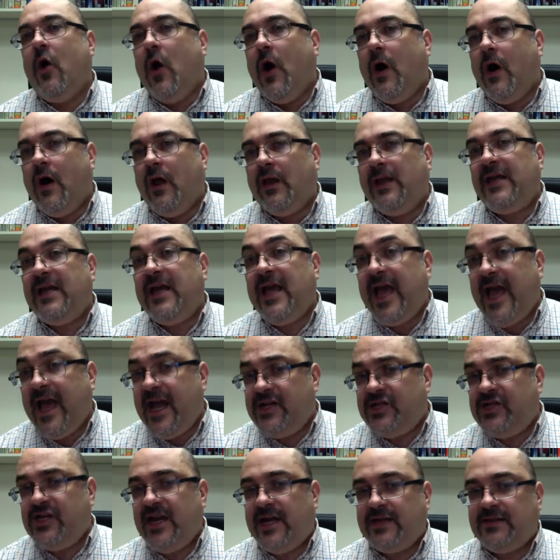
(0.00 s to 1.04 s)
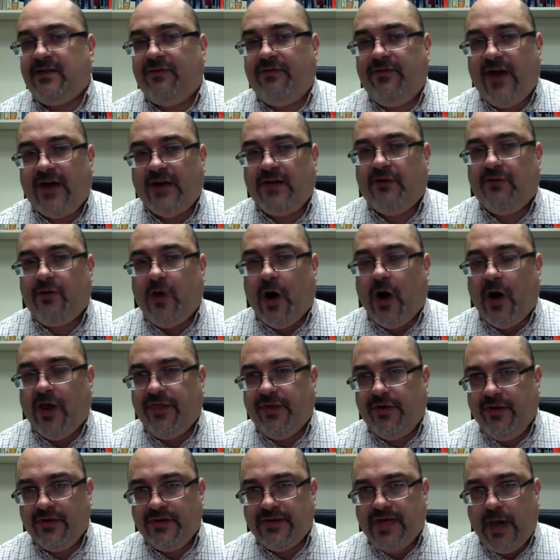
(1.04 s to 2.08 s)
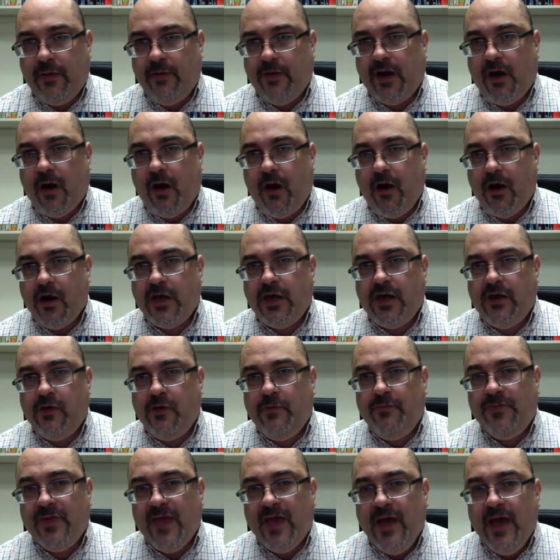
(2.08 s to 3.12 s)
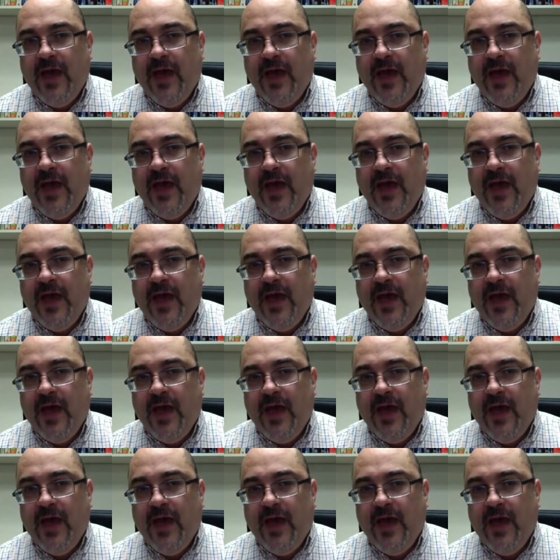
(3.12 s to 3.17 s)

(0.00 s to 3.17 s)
all engage in as effective authors, I would argue,